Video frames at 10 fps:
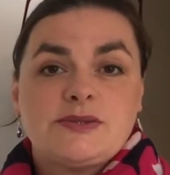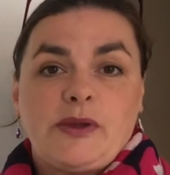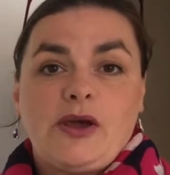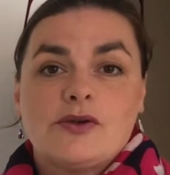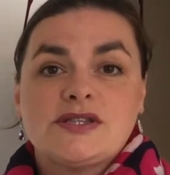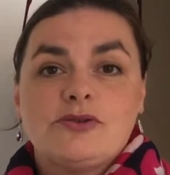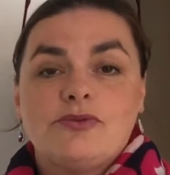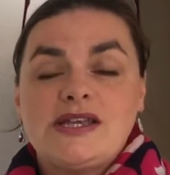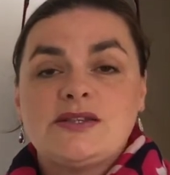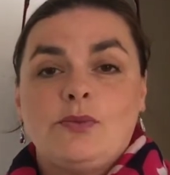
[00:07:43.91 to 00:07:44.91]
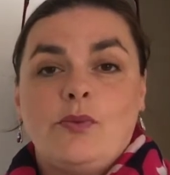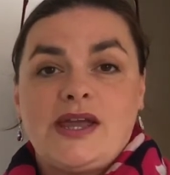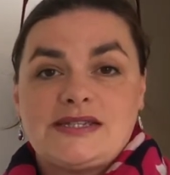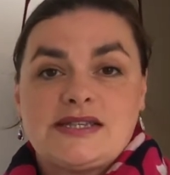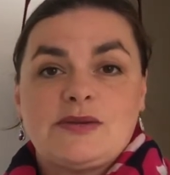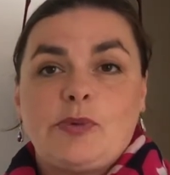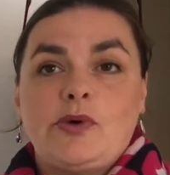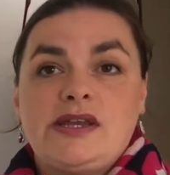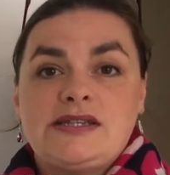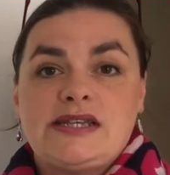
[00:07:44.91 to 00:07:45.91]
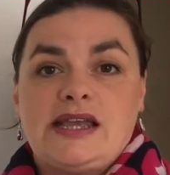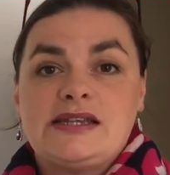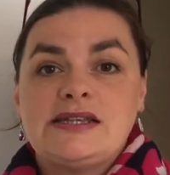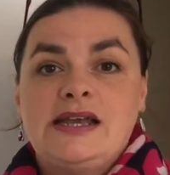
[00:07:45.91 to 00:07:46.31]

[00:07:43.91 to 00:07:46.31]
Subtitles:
because the reason we're disappointed